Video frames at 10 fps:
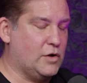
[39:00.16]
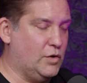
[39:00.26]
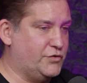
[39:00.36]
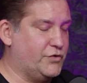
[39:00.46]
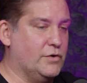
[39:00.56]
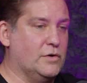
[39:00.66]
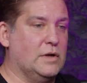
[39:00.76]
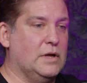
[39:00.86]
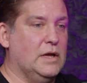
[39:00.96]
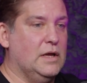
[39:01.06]

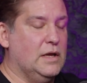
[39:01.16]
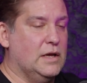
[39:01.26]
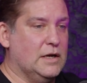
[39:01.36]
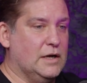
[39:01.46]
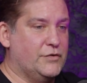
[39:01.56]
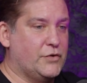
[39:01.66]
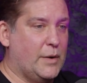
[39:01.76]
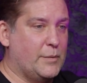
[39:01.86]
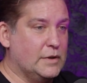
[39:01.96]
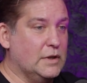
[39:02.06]
culture. Uh, so
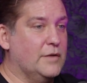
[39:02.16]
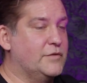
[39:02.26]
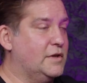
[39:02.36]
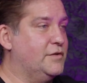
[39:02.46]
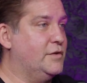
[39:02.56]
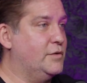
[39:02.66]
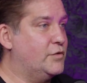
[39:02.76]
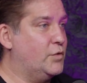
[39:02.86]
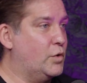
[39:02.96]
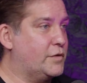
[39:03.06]
I would love to continue
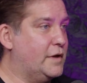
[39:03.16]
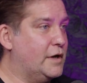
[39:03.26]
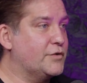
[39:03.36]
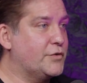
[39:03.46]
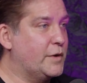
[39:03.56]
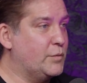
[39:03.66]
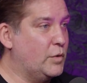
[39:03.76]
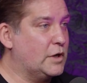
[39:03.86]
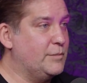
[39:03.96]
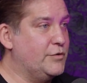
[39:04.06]
to work there doing
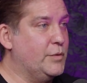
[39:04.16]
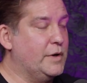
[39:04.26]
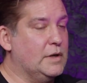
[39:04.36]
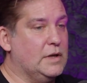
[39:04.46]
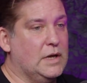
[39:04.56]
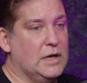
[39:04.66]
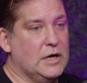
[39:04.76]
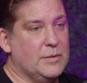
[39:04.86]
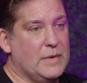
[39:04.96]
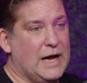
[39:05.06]
what I'm doing.
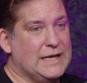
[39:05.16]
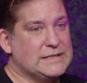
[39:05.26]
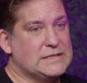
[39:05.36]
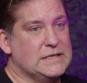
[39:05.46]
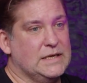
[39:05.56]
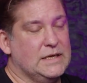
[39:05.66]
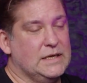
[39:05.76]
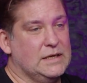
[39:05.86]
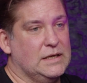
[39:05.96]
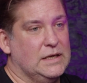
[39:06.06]
Um, I
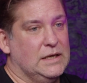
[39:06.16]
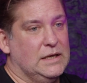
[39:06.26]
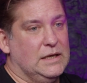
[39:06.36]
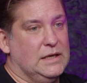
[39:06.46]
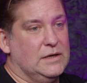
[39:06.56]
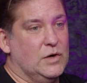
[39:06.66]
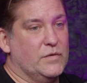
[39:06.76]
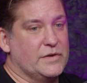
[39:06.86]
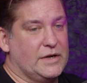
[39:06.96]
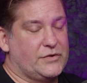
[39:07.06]
see
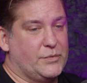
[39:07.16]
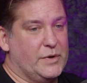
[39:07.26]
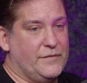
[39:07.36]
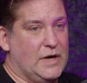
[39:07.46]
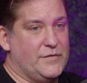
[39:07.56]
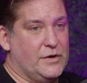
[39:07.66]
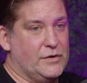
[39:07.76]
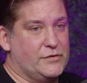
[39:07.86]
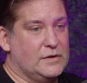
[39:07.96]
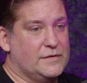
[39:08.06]
over the next three to five
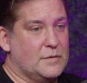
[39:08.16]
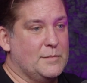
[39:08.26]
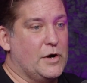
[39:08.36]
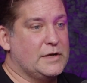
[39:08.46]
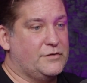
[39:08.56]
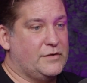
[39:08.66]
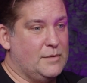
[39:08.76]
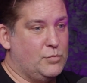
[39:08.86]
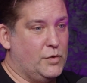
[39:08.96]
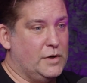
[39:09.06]
years, at least from a market
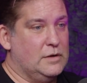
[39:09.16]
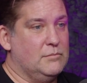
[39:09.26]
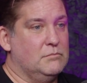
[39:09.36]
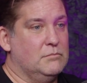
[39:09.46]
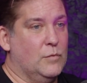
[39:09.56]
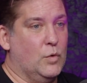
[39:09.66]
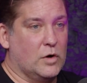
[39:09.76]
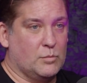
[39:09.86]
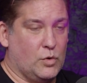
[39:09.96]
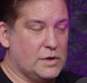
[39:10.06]
standpoint,
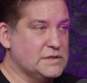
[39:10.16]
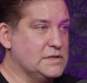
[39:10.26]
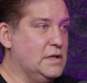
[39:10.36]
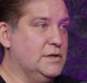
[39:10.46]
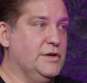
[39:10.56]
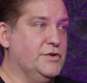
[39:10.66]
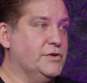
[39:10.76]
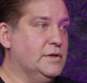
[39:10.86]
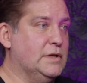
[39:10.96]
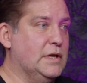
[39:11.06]
more and more
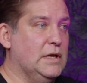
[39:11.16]
consolidation